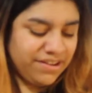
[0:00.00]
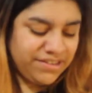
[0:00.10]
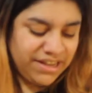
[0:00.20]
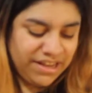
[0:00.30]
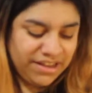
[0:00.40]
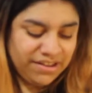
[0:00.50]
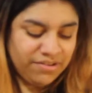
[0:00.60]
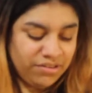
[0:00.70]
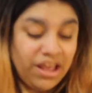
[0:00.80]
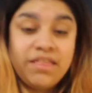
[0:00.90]
T
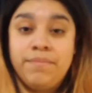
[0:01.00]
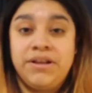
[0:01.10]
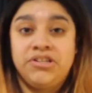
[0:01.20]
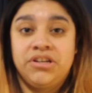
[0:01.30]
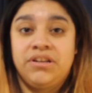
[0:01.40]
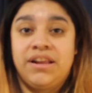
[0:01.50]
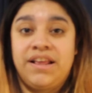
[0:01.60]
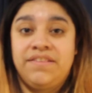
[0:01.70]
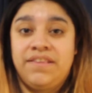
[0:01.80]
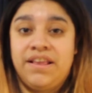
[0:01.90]
the other mention that
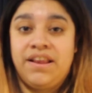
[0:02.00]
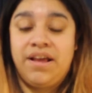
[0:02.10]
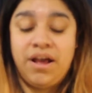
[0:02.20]
I said that